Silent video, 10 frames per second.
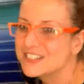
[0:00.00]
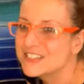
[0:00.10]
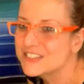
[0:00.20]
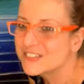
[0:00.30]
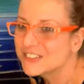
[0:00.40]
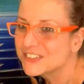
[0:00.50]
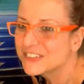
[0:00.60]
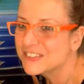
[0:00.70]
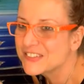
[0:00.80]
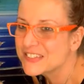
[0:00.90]
She's talking
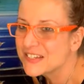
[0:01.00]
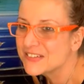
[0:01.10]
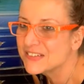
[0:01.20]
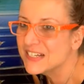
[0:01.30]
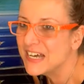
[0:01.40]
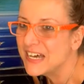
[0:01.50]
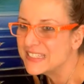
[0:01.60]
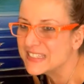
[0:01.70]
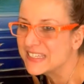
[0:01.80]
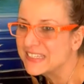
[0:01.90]
also.
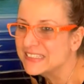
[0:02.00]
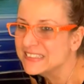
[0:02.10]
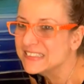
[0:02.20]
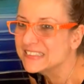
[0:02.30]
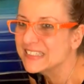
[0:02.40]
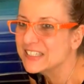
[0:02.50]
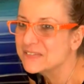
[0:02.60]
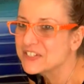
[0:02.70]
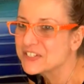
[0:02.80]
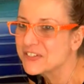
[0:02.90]
Hi, Zen. Thank you
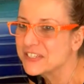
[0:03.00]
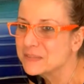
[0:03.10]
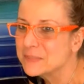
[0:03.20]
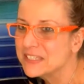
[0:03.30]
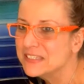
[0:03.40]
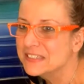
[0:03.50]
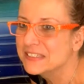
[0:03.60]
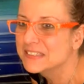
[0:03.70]
for joining me.